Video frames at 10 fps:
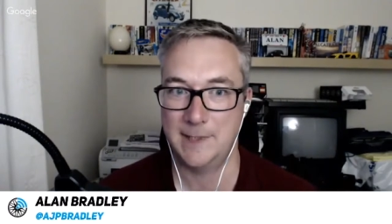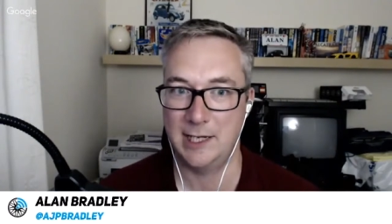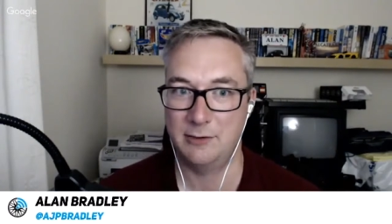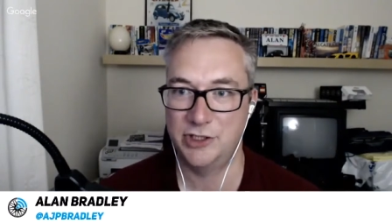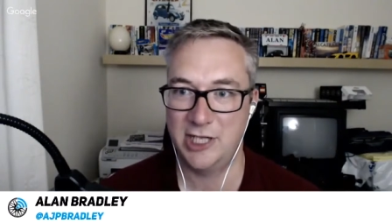I
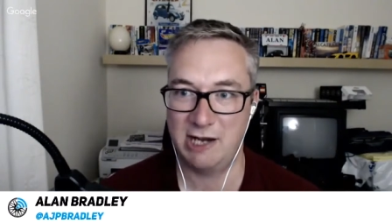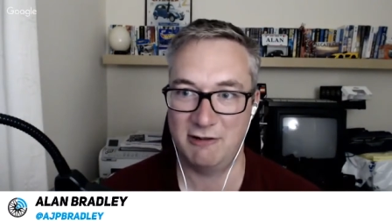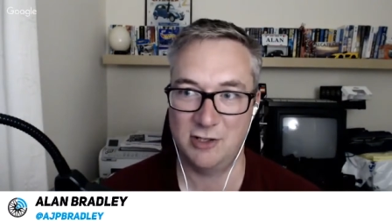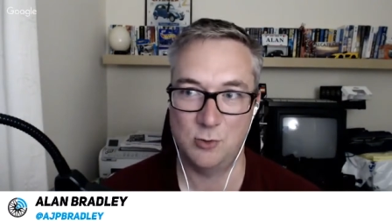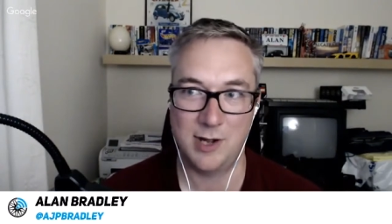will share
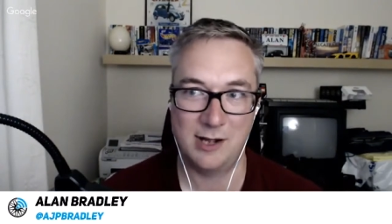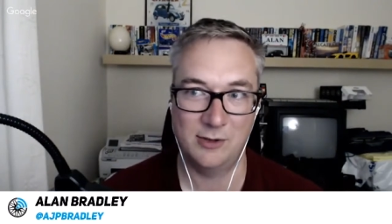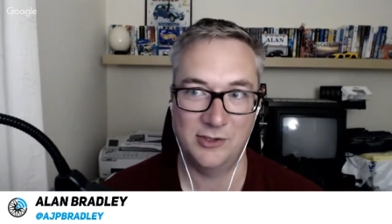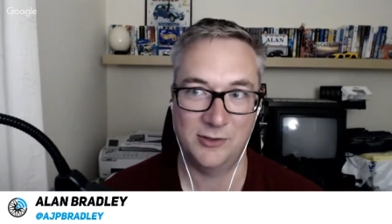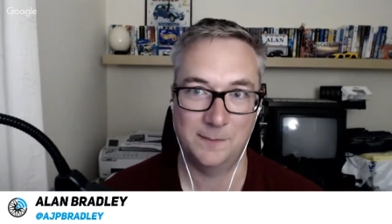it to
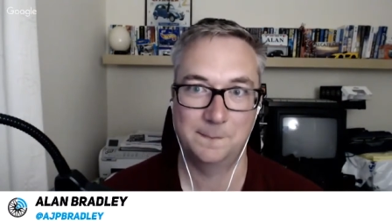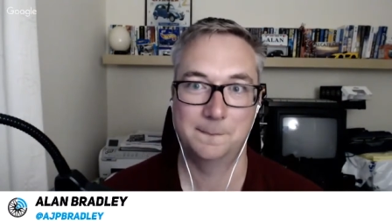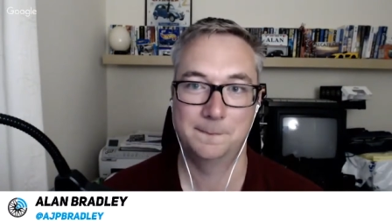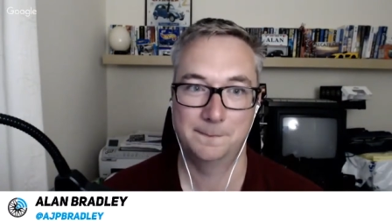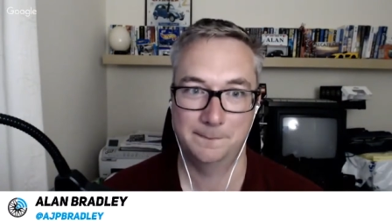ours
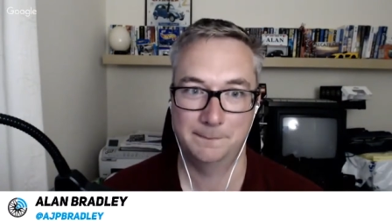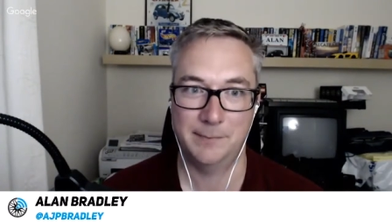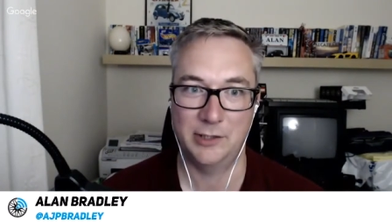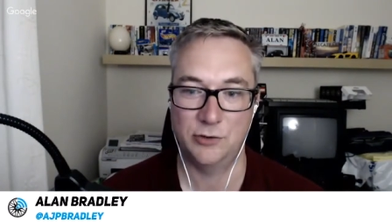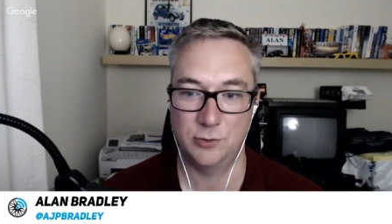because you